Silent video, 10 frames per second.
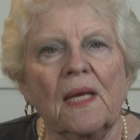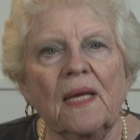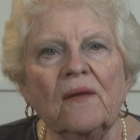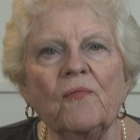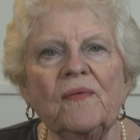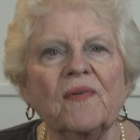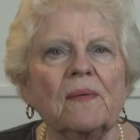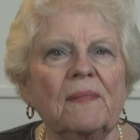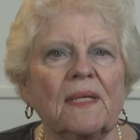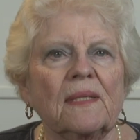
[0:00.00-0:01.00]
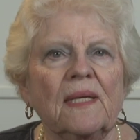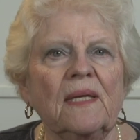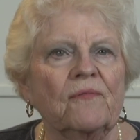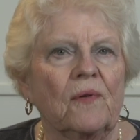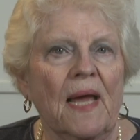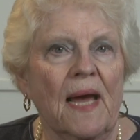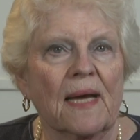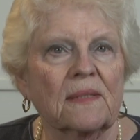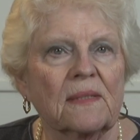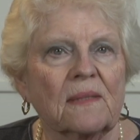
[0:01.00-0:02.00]
If we've committed evil
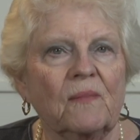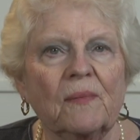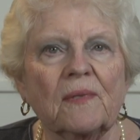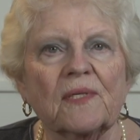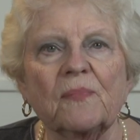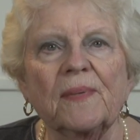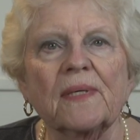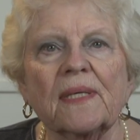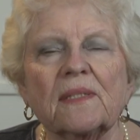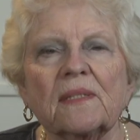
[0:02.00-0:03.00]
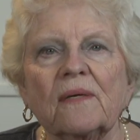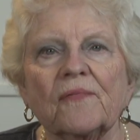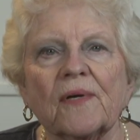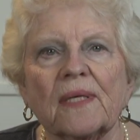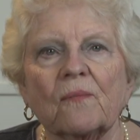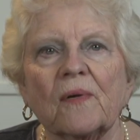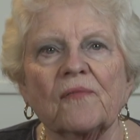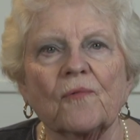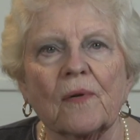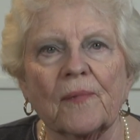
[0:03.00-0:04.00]
acts, we will experience suffering in one
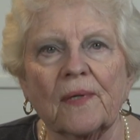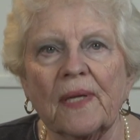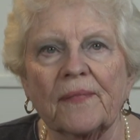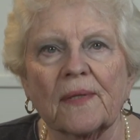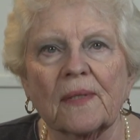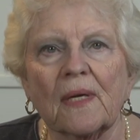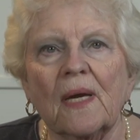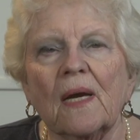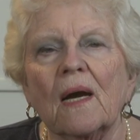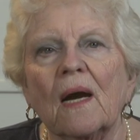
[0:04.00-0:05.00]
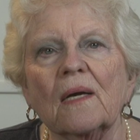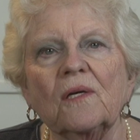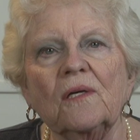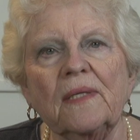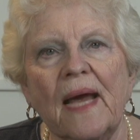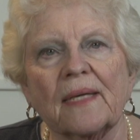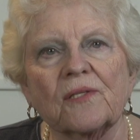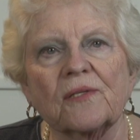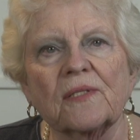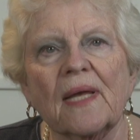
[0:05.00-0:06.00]
form or another. Our good
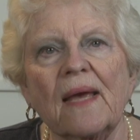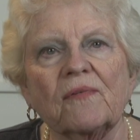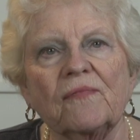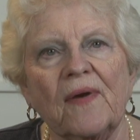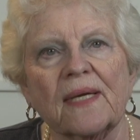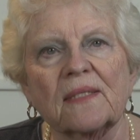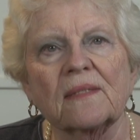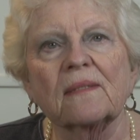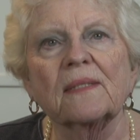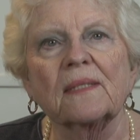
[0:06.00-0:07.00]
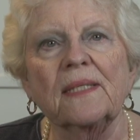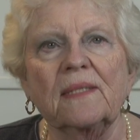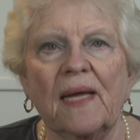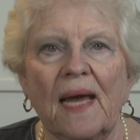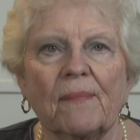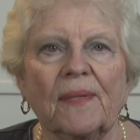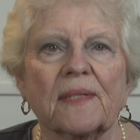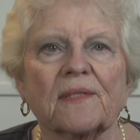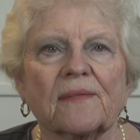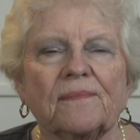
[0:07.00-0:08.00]
actions have effects that lead to
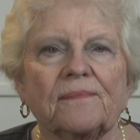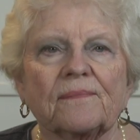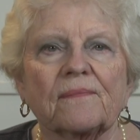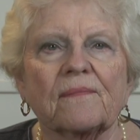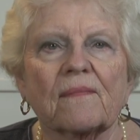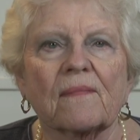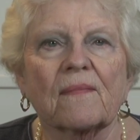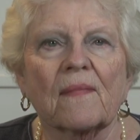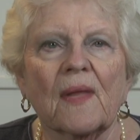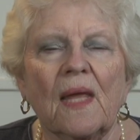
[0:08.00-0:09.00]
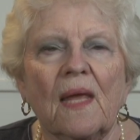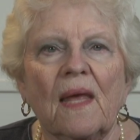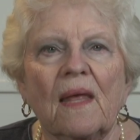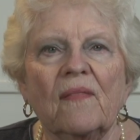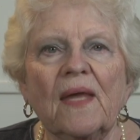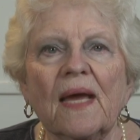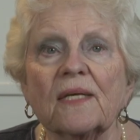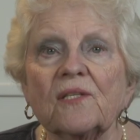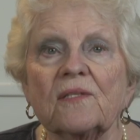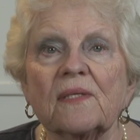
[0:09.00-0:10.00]
happiness. The
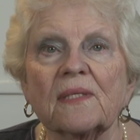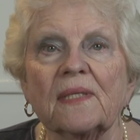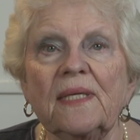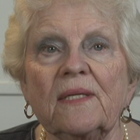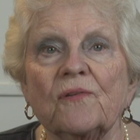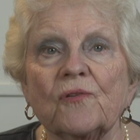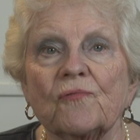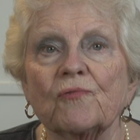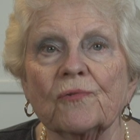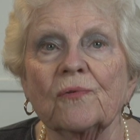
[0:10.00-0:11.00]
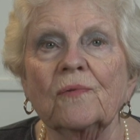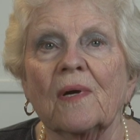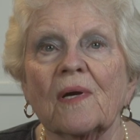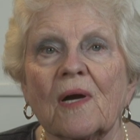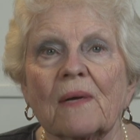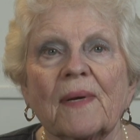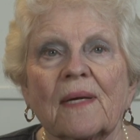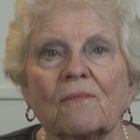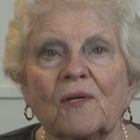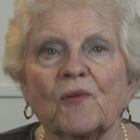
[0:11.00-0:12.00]
actions that lead to true
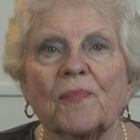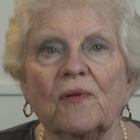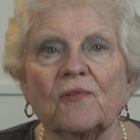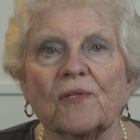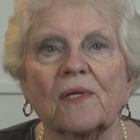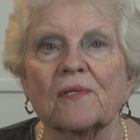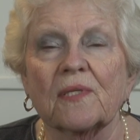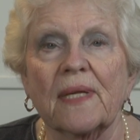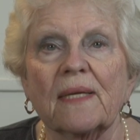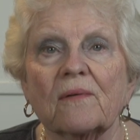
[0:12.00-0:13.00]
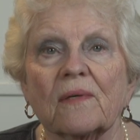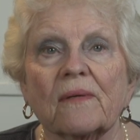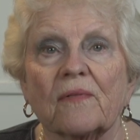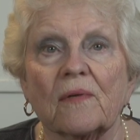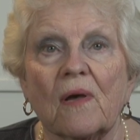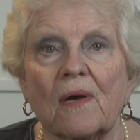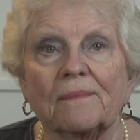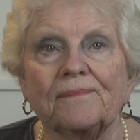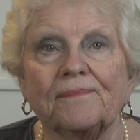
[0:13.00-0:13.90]
karmic retribution are slander of the law.